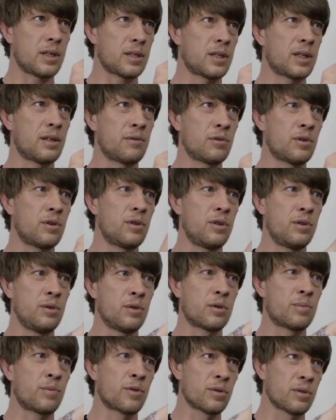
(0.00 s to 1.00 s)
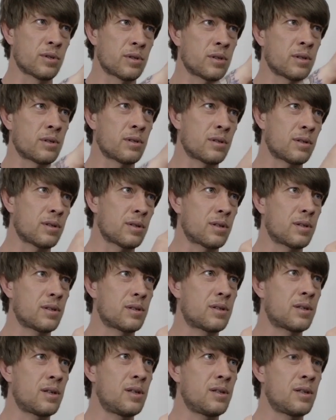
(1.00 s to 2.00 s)
hard one is thick and the
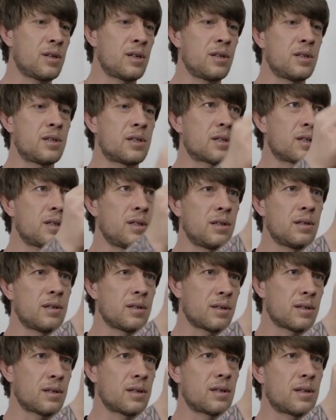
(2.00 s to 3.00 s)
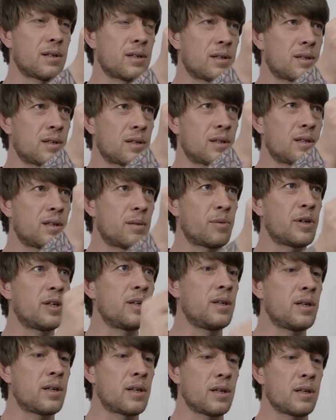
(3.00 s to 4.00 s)
soft one with notches. In
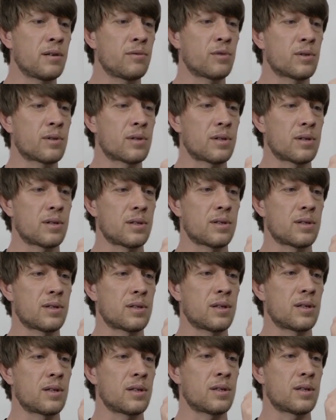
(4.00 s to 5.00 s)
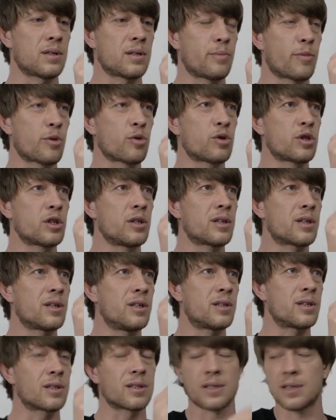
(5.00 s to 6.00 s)
fact, that it is changeable, it is
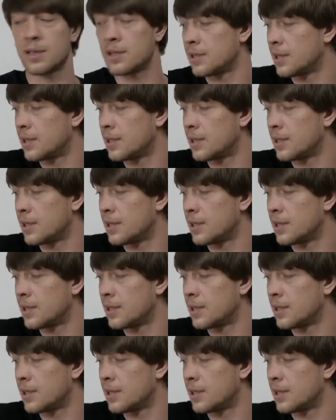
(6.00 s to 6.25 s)
great